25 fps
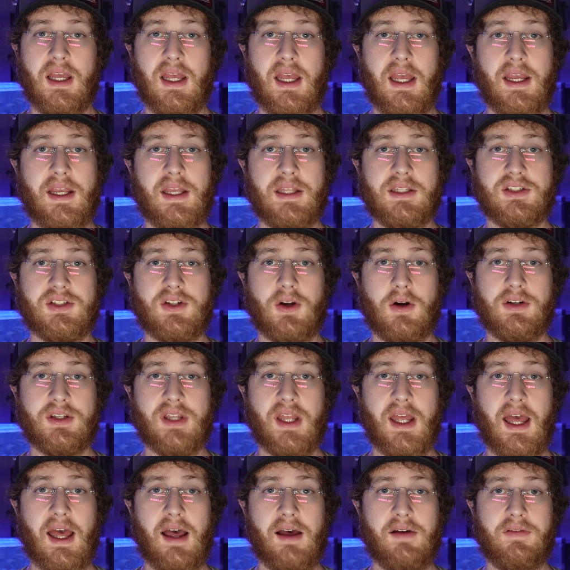It can start
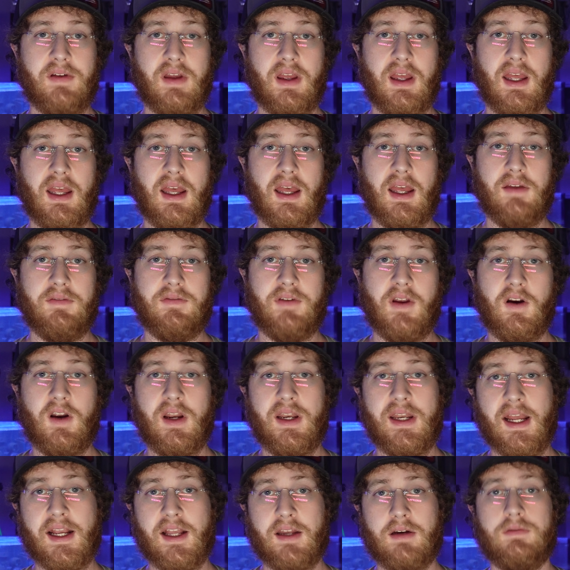to have a very
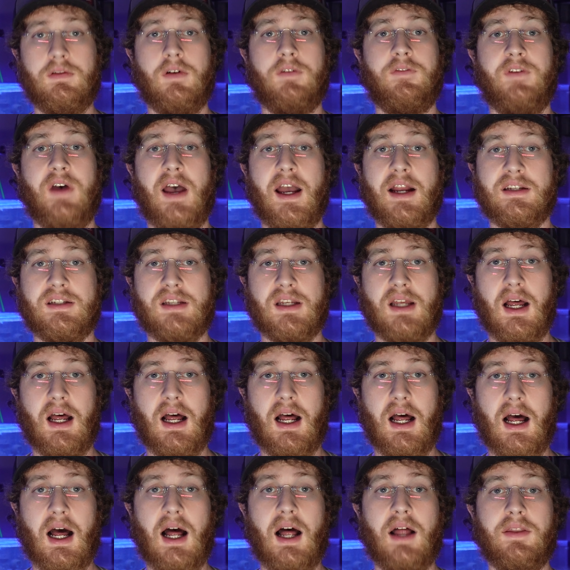negative effect
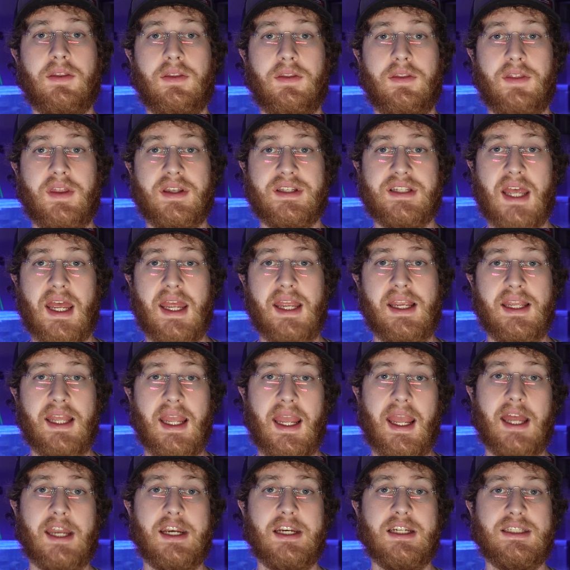on the tank
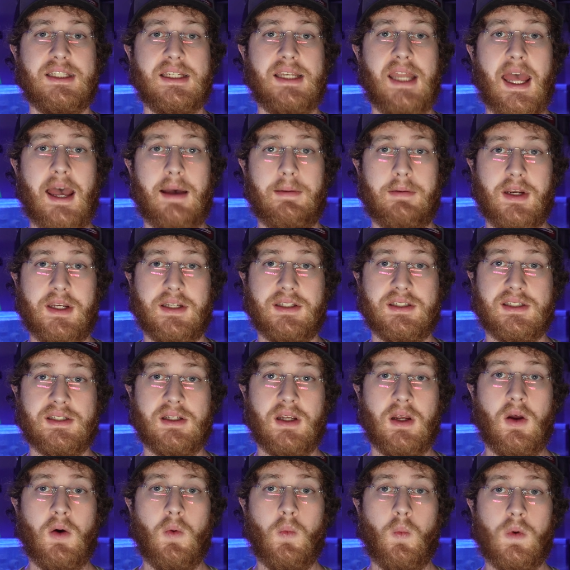and its inhabitants
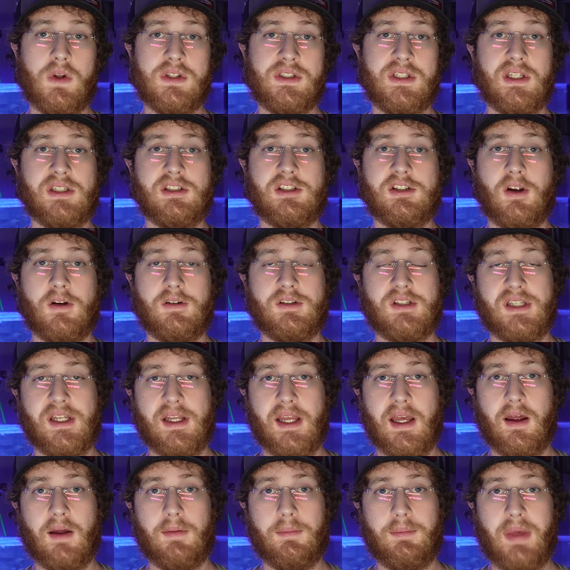once it starts to
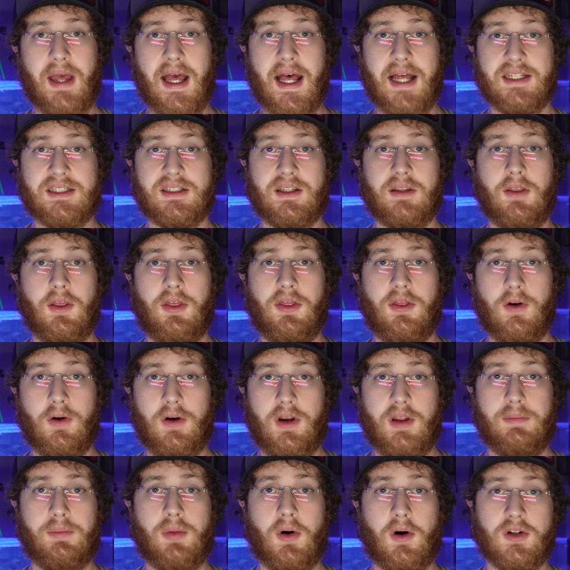get past the
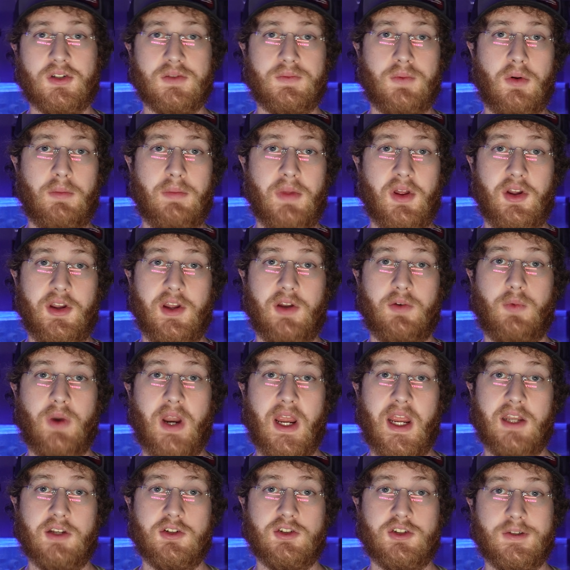30 parts per million
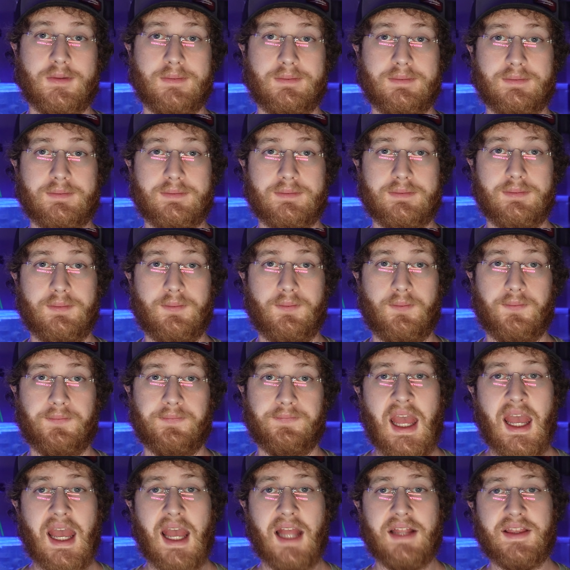range.
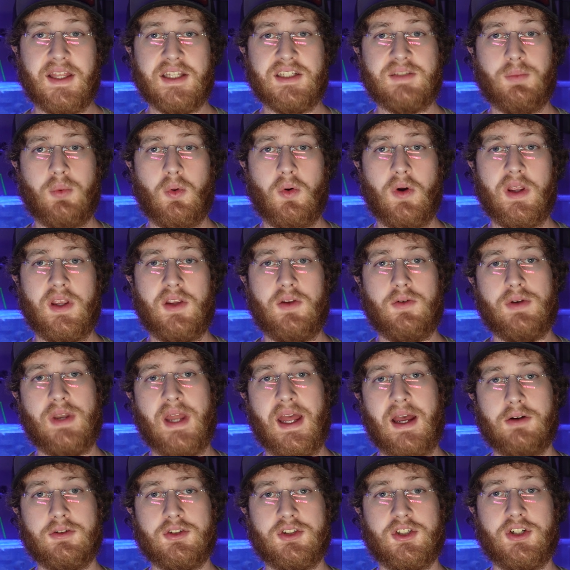At this point, you
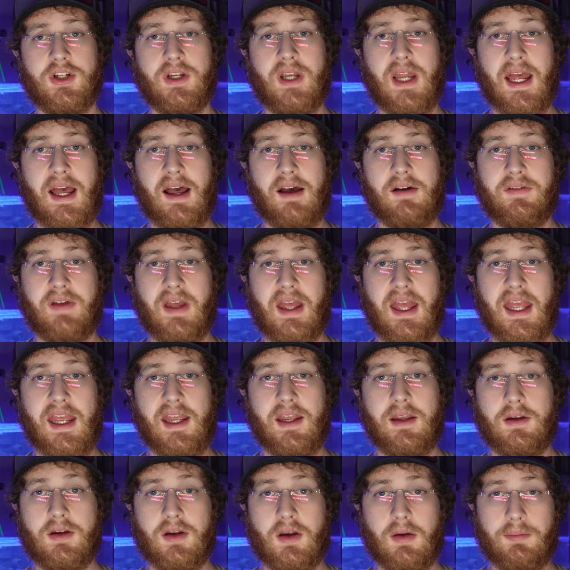now should have
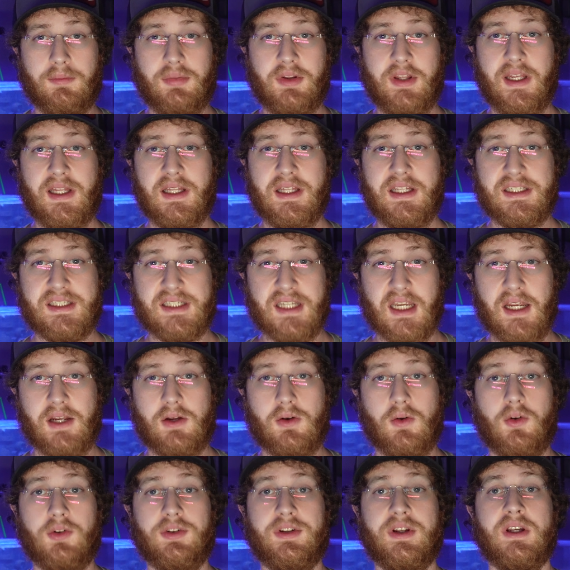a completely
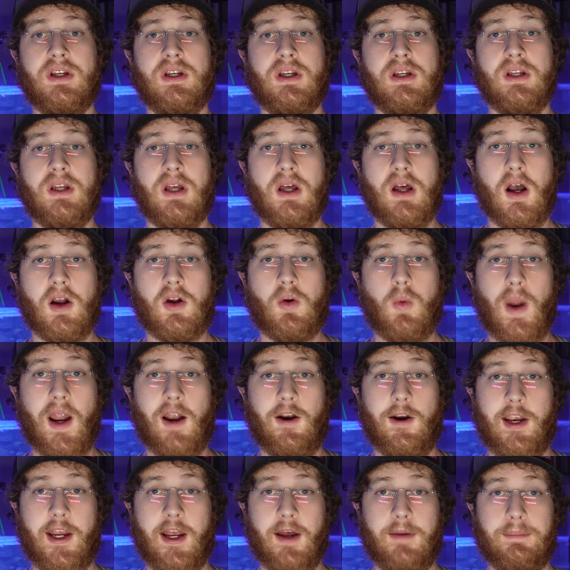cycled
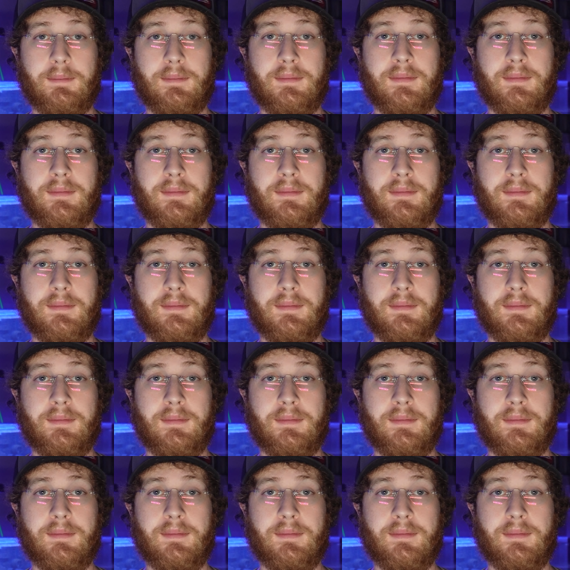aquarium.